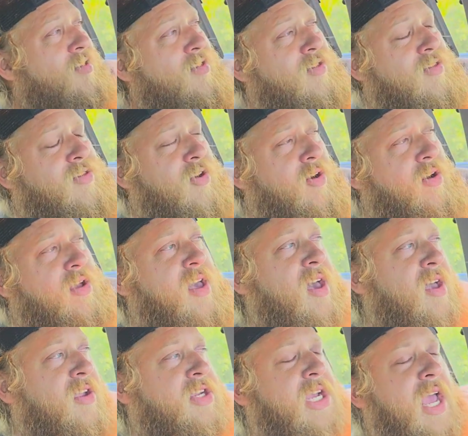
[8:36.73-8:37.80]
I started
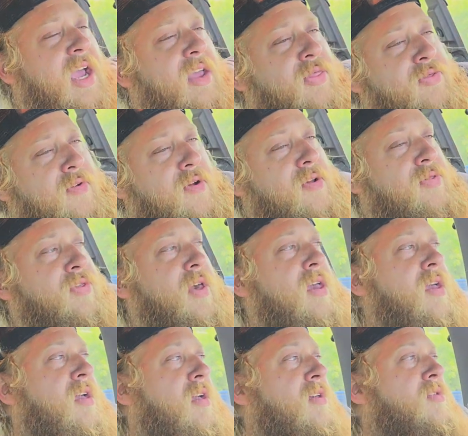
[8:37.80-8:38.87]
kind of checking through
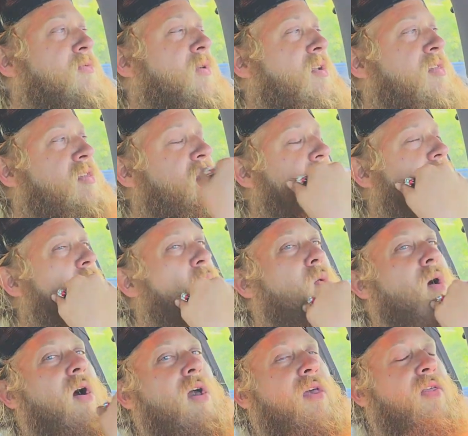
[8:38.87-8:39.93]
things, what's doing what.